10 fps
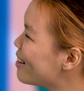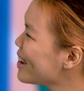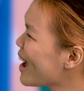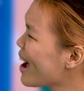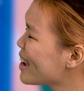
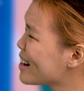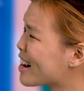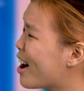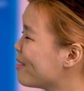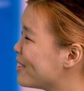Oh yeah, your
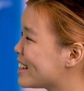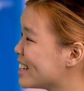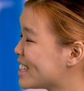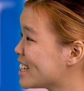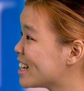
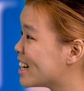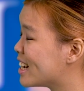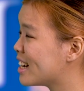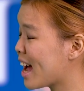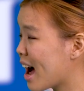
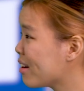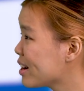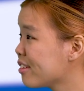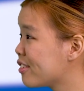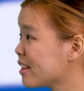competition! How are
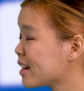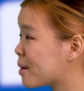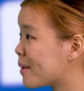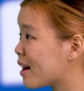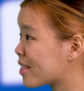you feeling
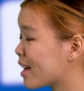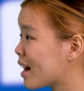about